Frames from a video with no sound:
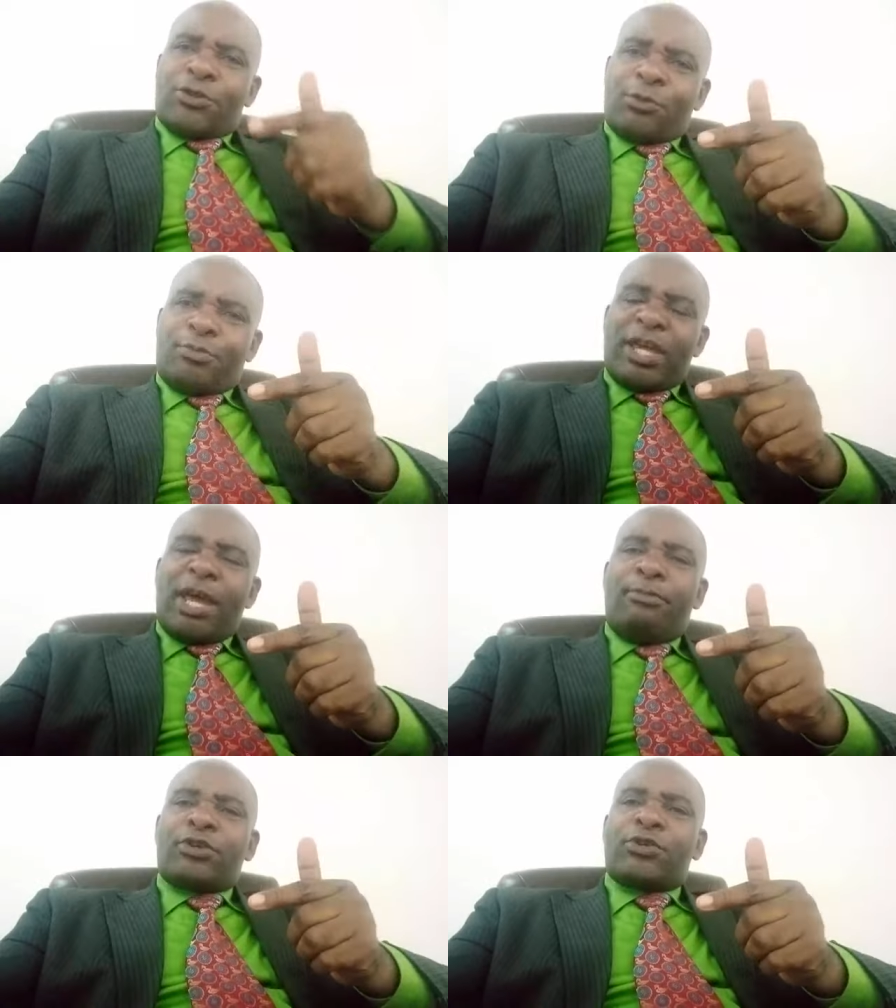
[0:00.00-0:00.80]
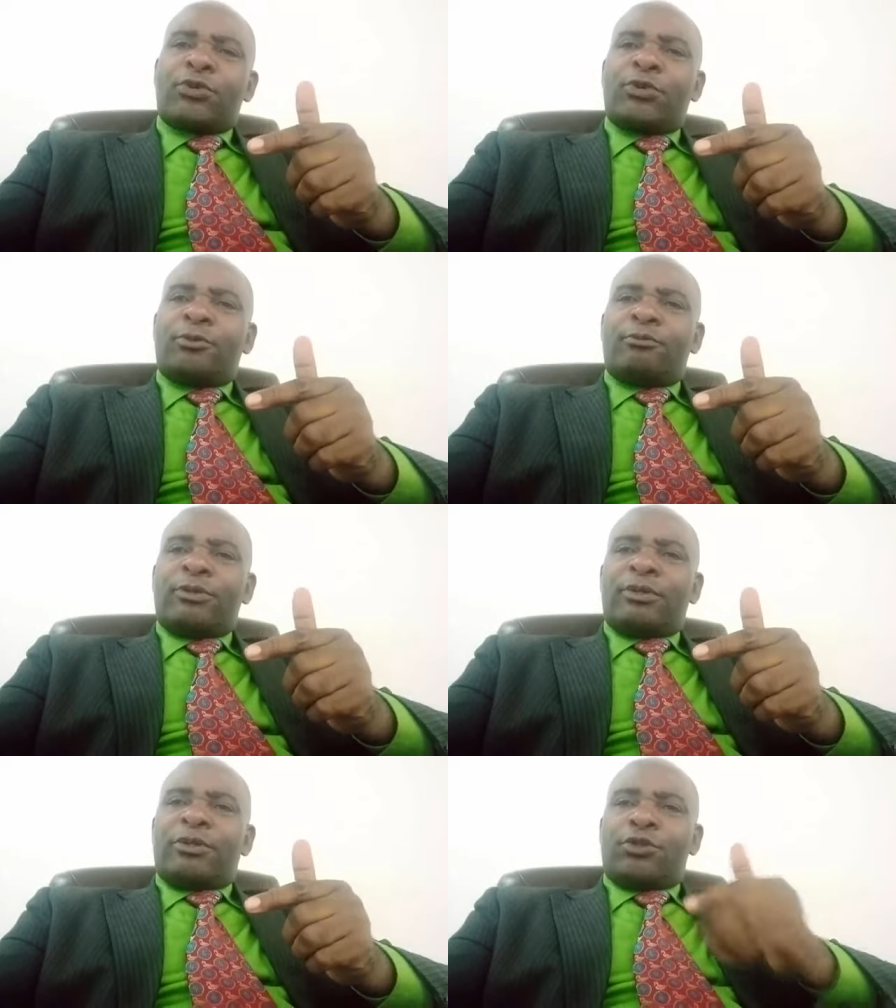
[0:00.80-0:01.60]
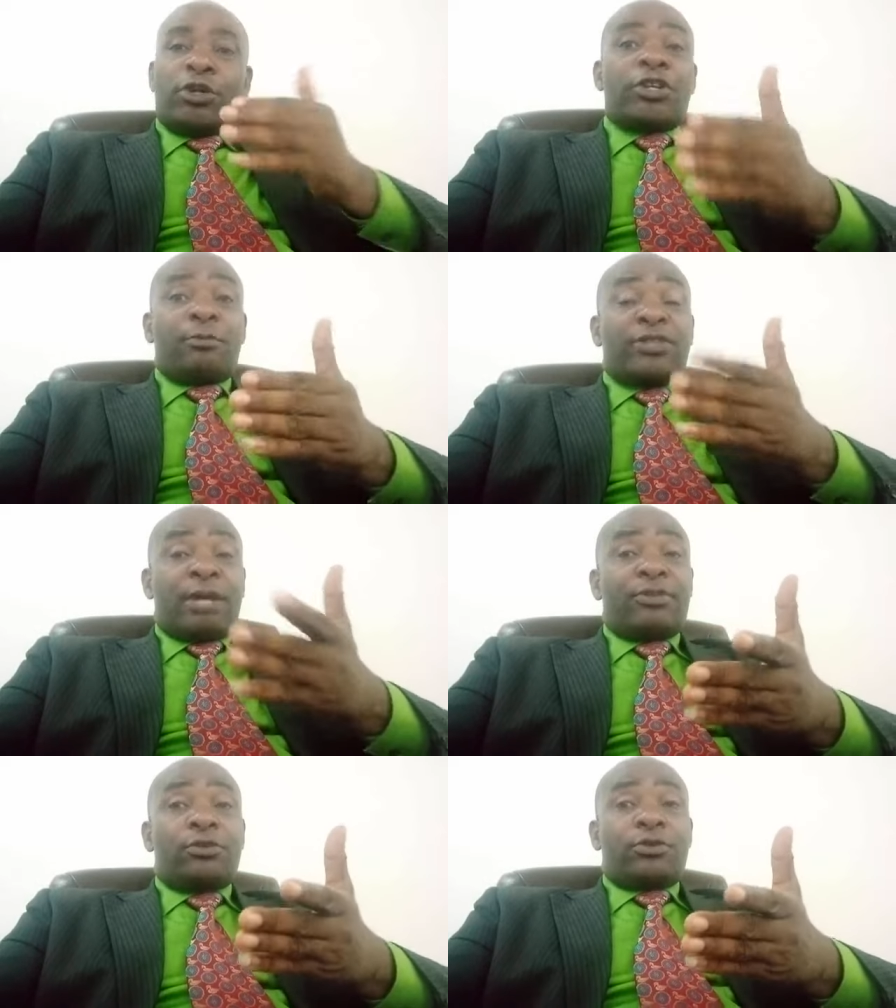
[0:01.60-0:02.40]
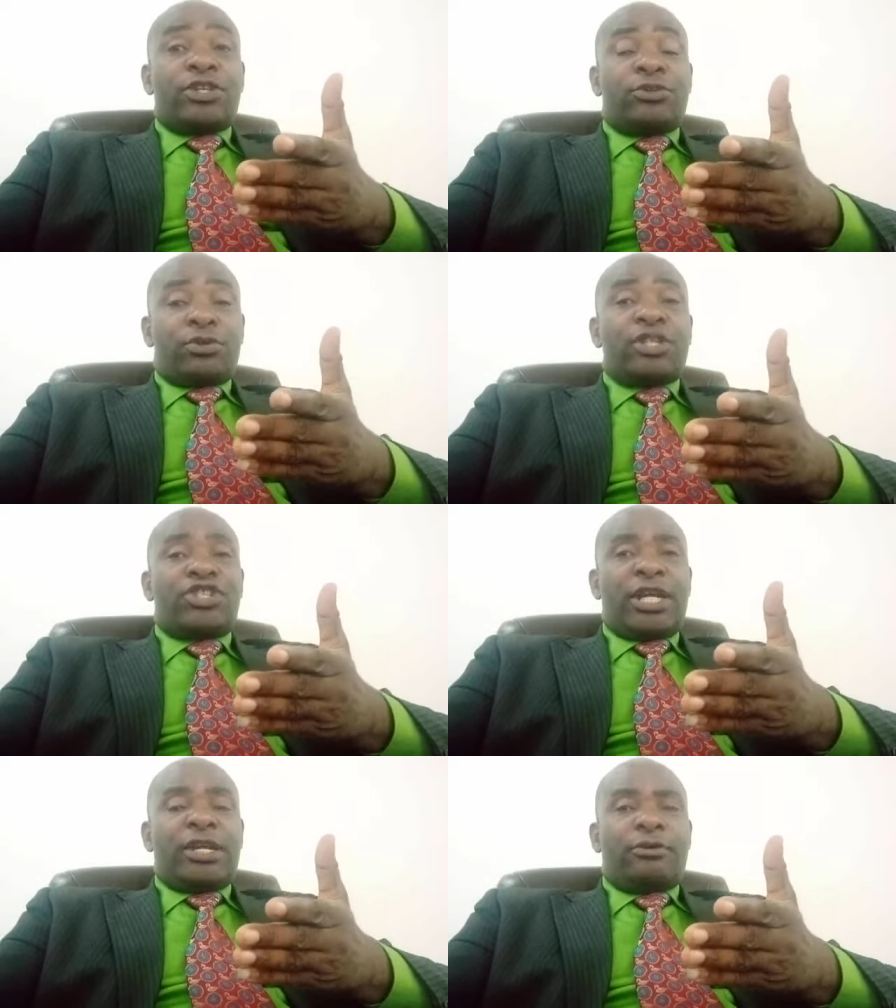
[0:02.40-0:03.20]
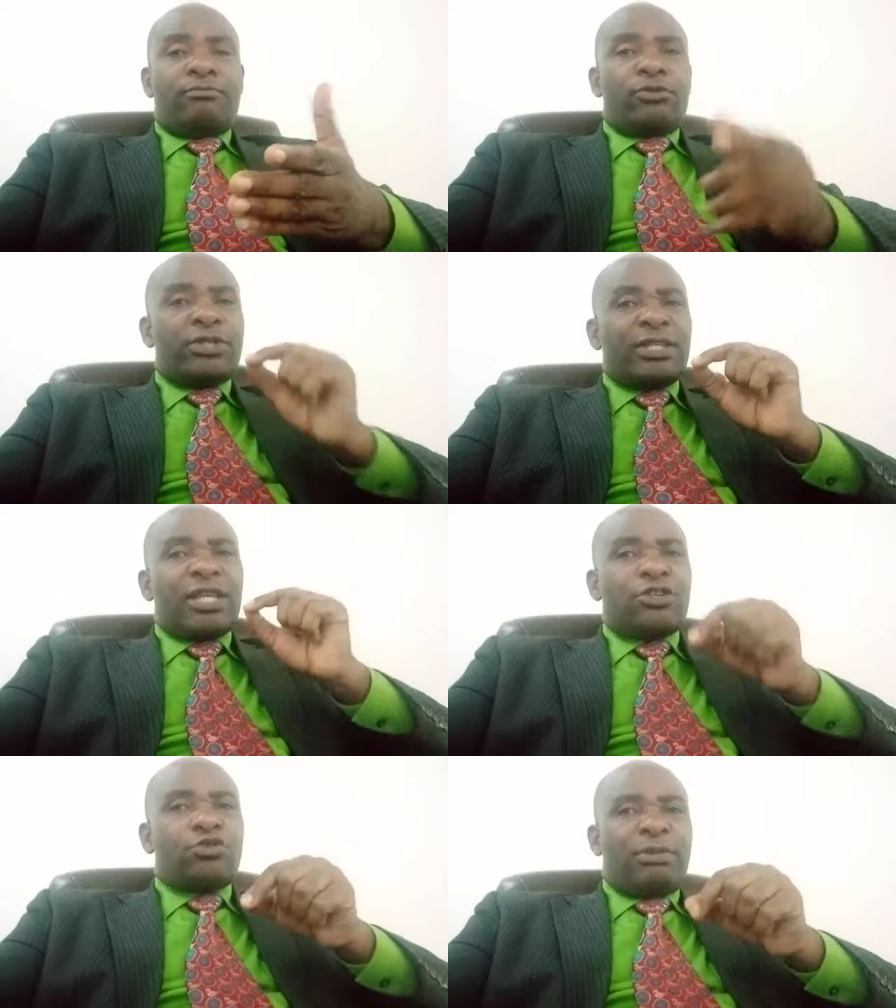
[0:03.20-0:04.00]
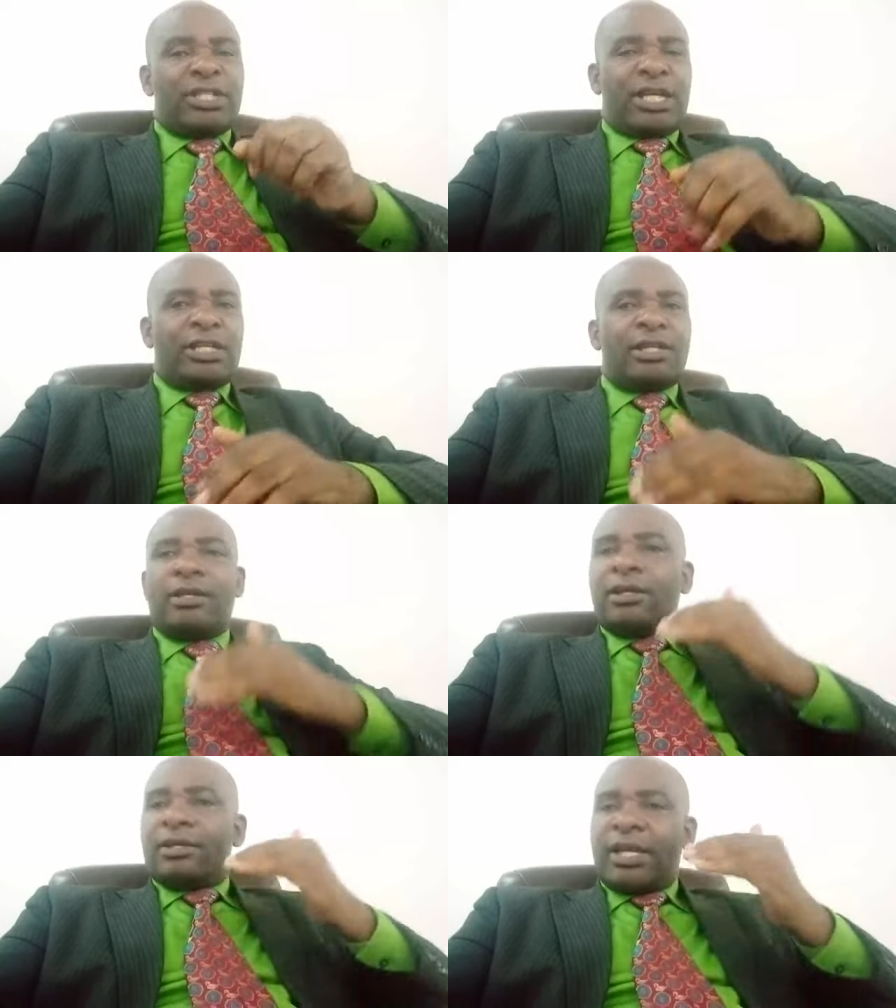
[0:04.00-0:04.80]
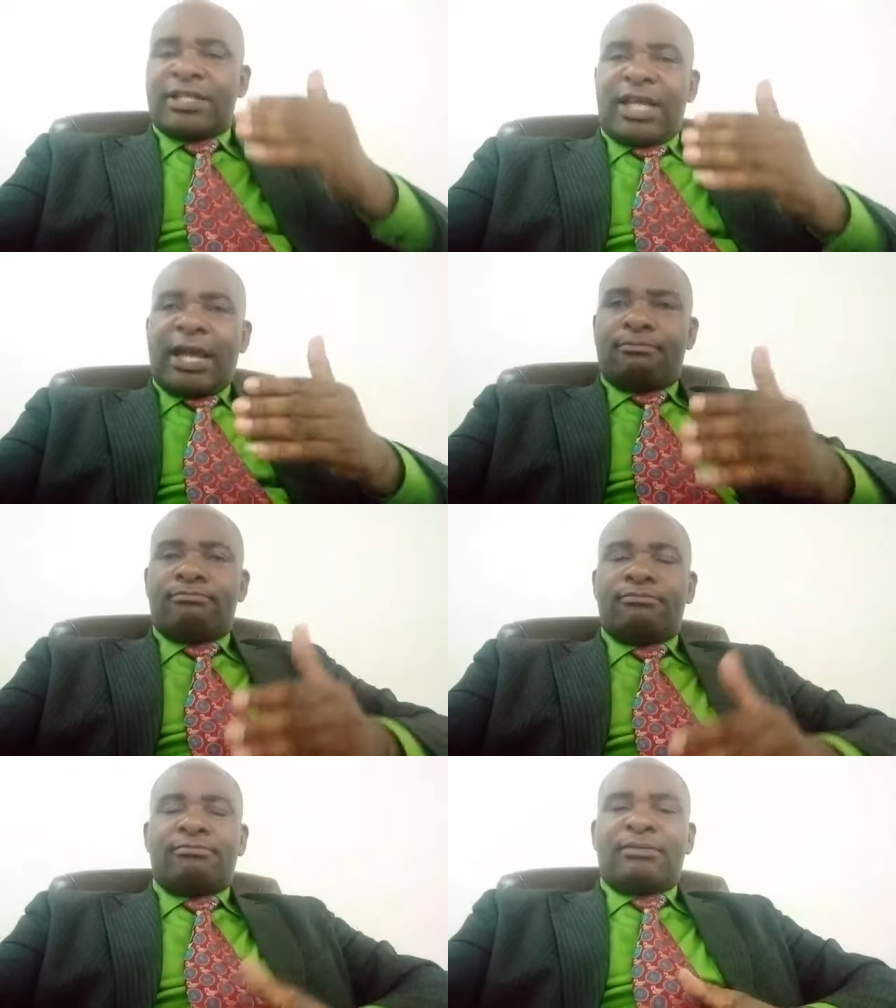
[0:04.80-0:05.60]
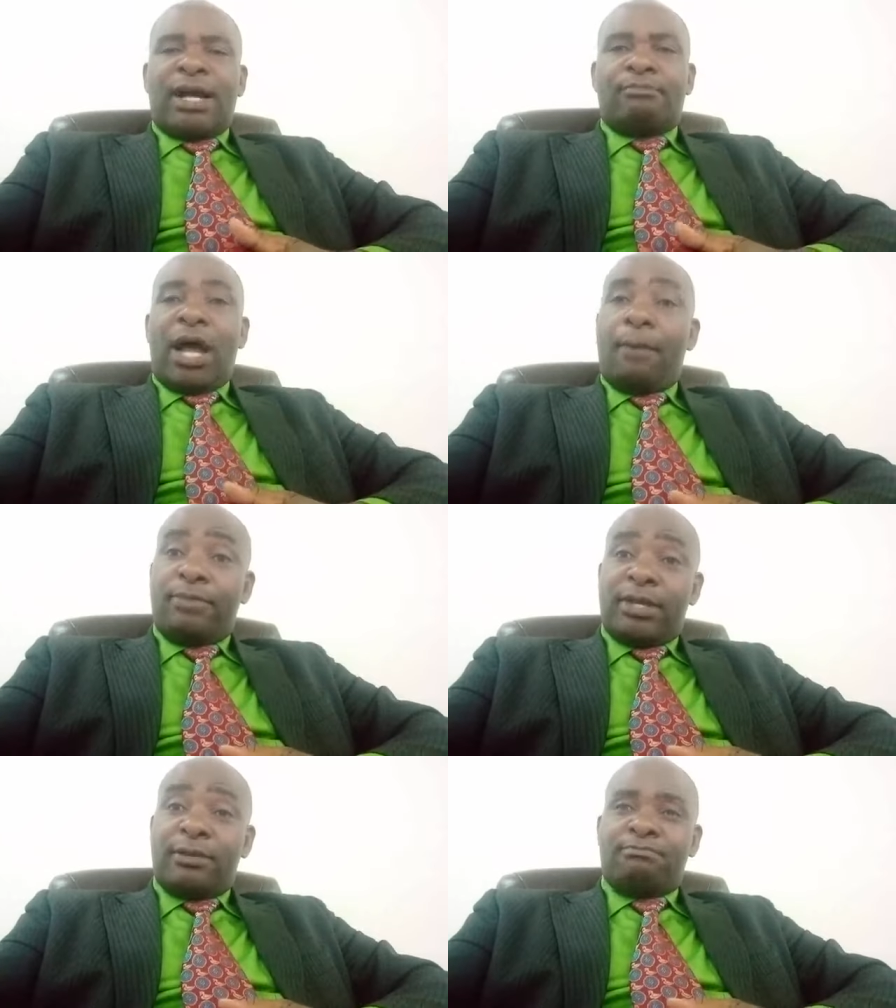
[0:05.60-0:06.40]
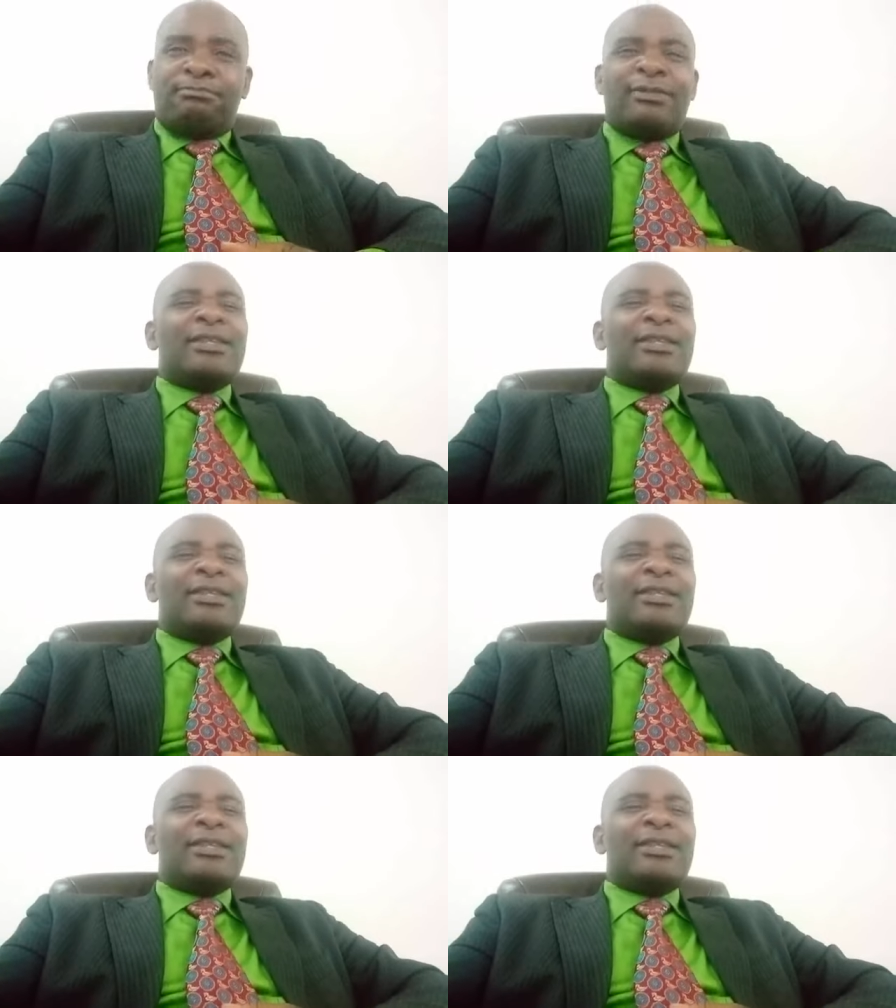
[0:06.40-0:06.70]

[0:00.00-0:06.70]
you'll be able to, to contribute something to this, to this channel using that super chat. Yes, I'm, I'm happy.